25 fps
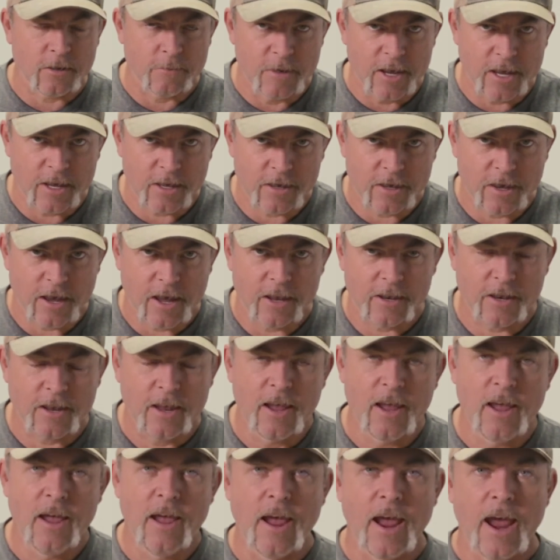make yet.
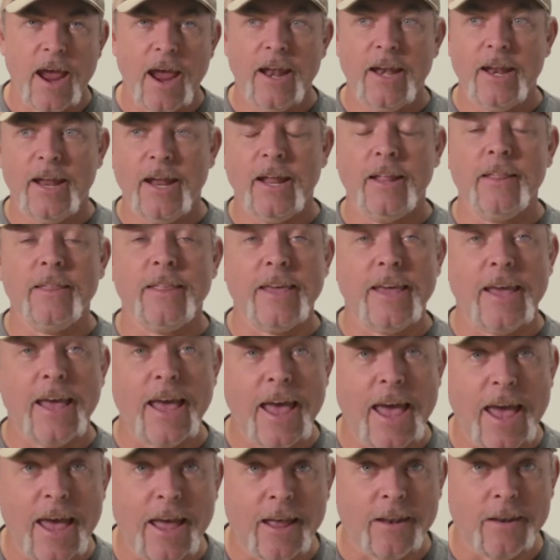And in the
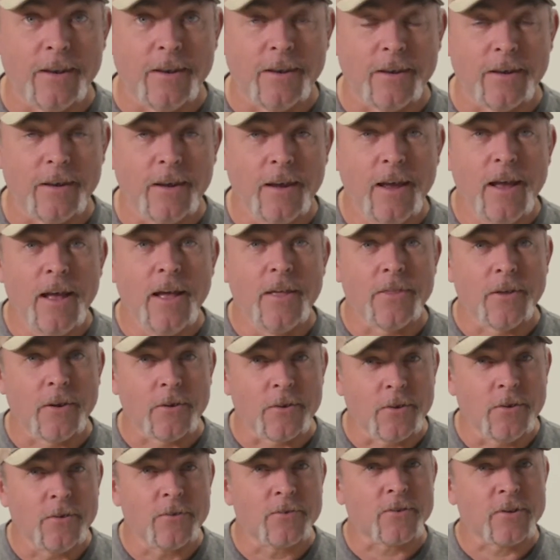end, they're
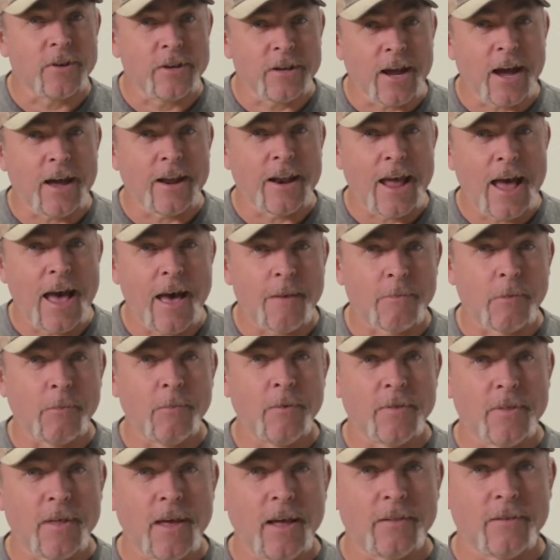usually not happy
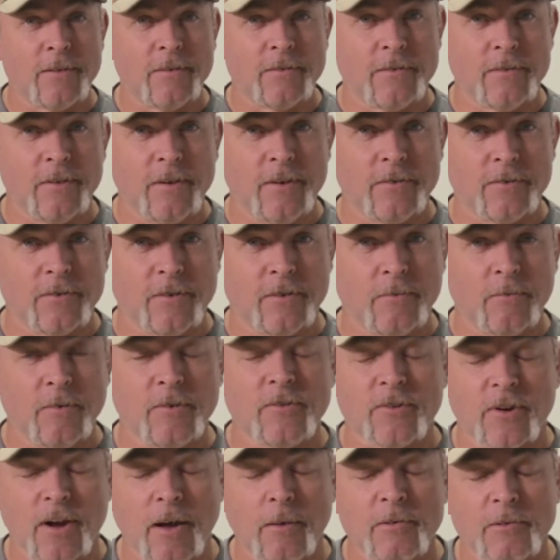with that decision,
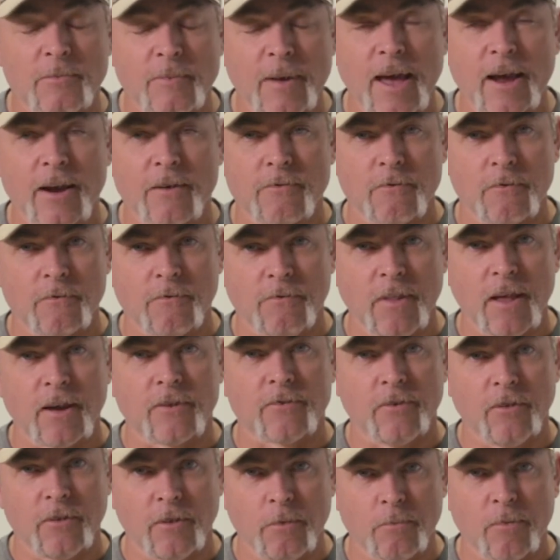which comes back and
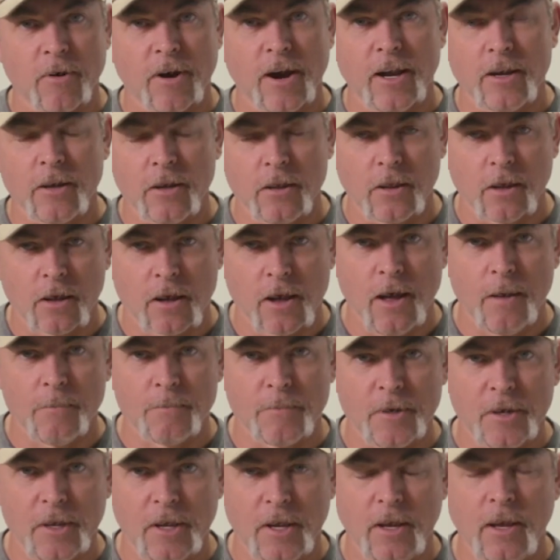reflects on the brand and the
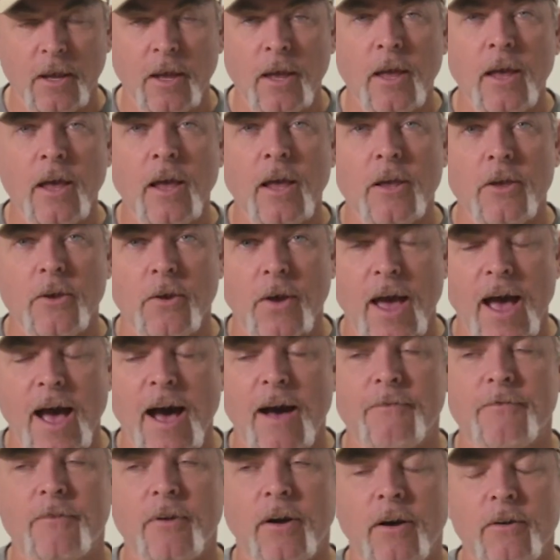company. You
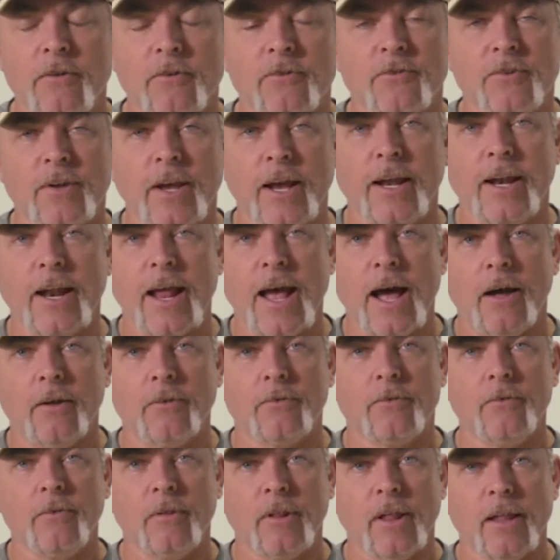have to understand how
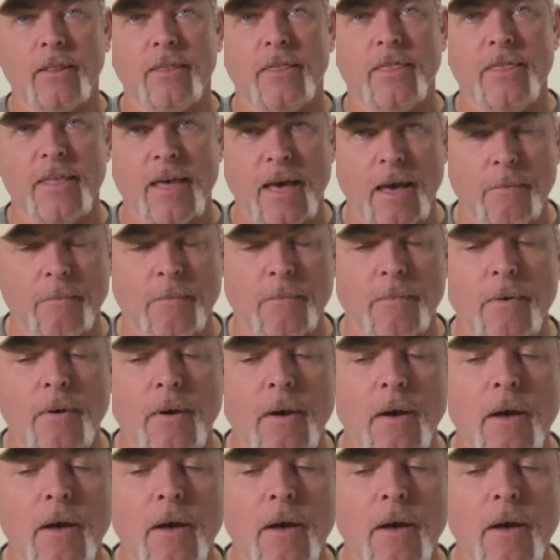to let them